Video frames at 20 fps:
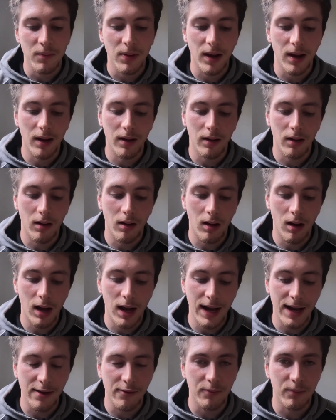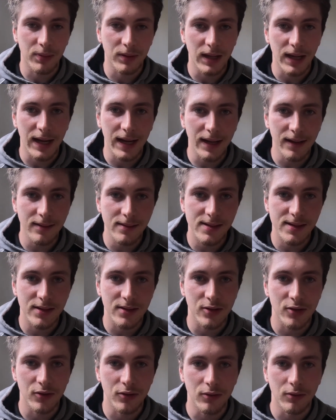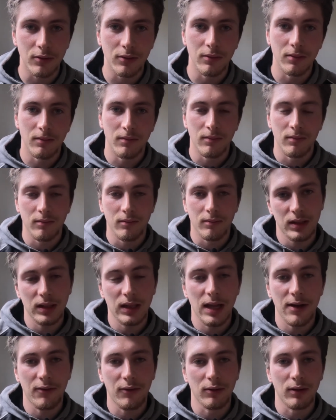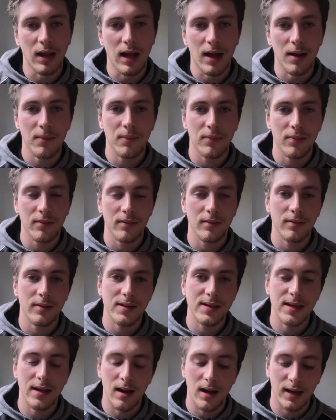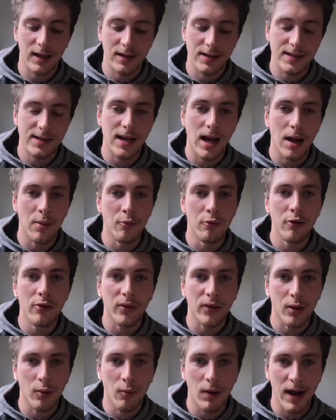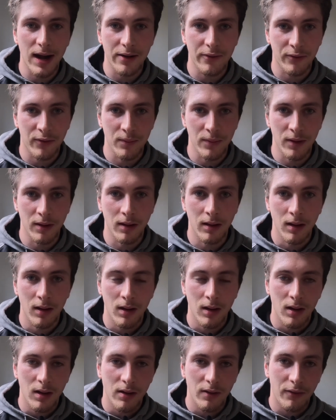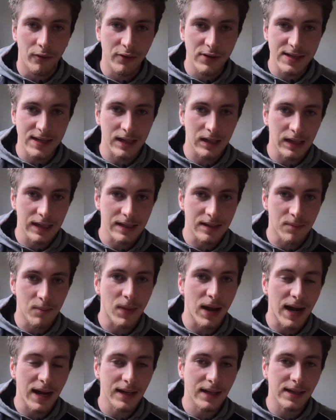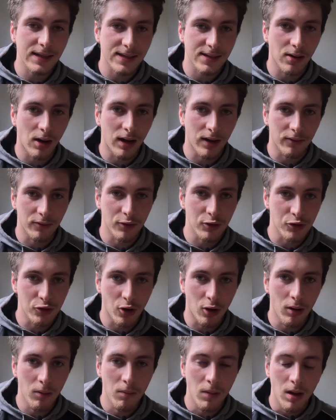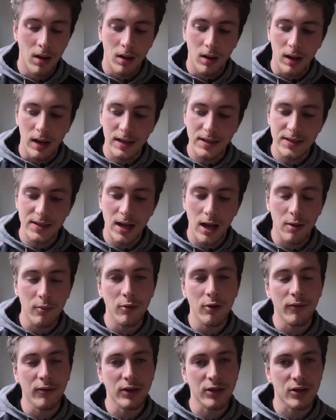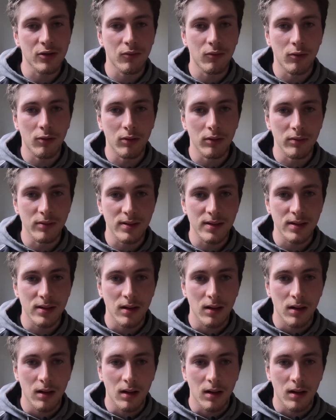But I have plans to level up so I can start moving away from the physically demanding side of the job and start moving towards